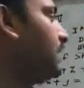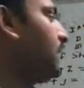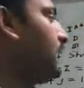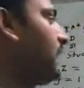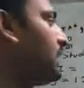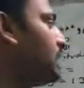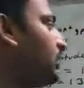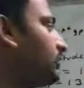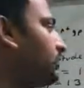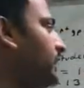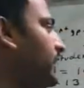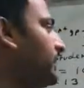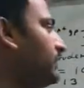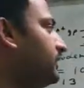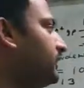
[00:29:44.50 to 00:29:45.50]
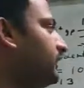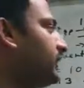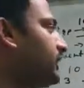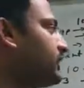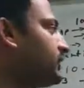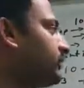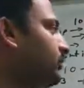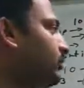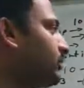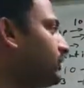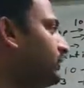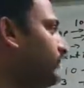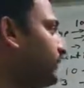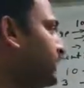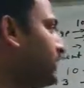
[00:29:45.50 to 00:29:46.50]
and now taking the transpose.
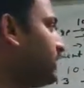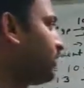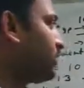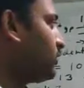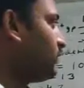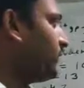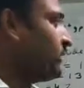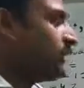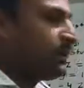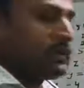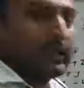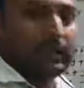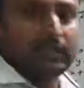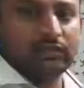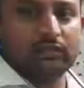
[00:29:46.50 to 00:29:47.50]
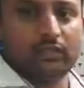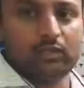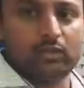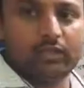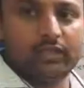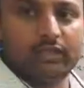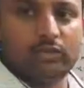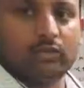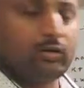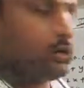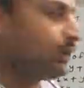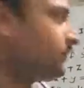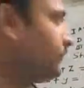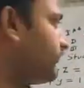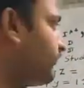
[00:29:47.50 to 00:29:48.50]
So we are changing the row into
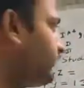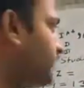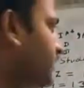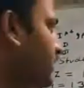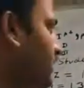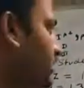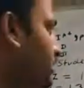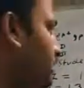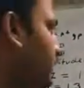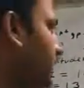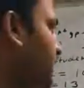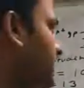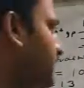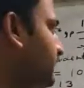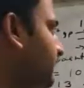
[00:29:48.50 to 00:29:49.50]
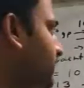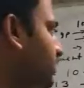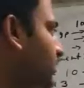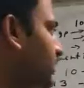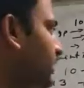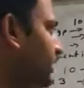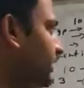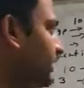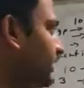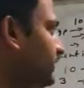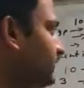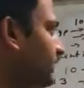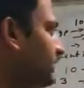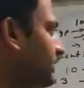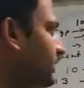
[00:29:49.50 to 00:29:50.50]
column. So minus 4, 8,
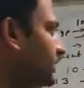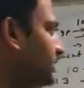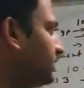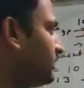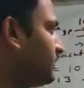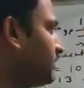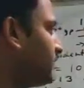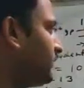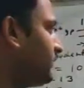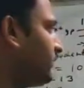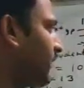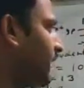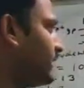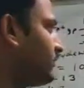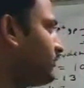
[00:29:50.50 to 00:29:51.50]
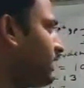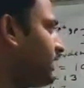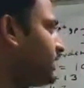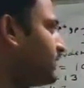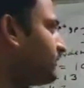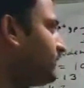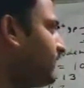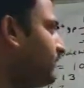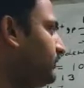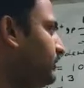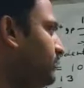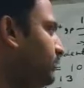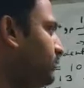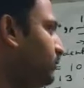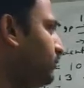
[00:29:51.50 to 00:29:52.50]
1, 5, minus 5,
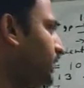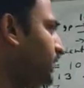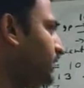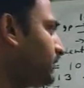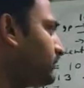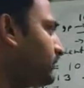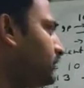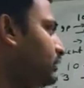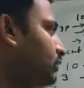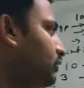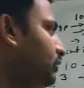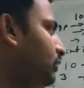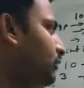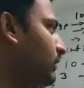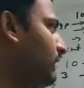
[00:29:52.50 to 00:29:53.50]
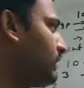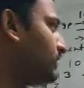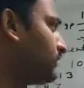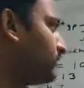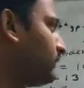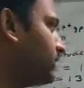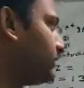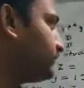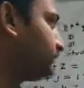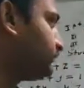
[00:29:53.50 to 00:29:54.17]
0, minus 1, 2, minus 1.